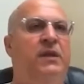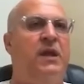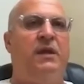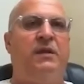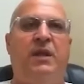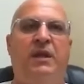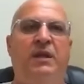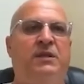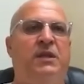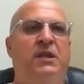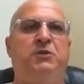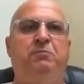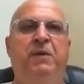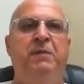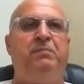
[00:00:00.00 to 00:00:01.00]

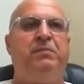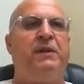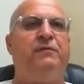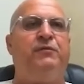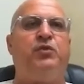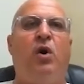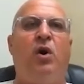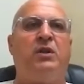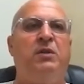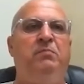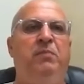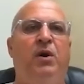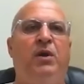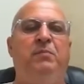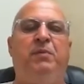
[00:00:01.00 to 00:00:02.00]
there's people that have talked
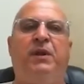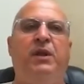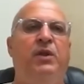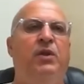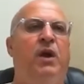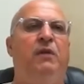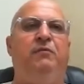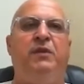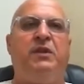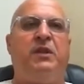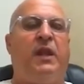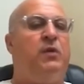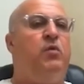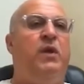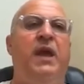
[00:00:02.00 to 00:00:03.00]
about it, but, you
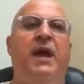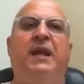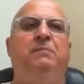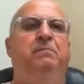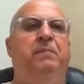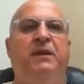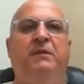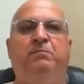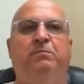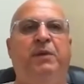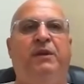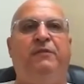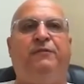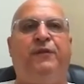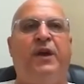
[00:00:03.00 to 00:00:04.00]
know, we had a
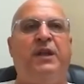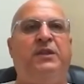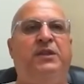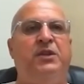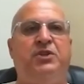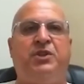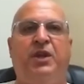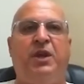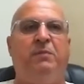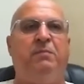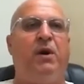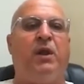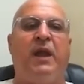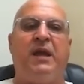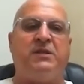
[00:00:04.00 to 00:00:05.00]
big fight this year
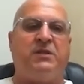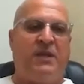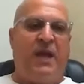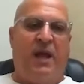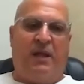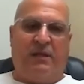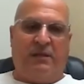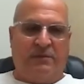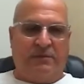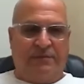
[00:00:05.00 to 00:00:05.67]
about LaSalle,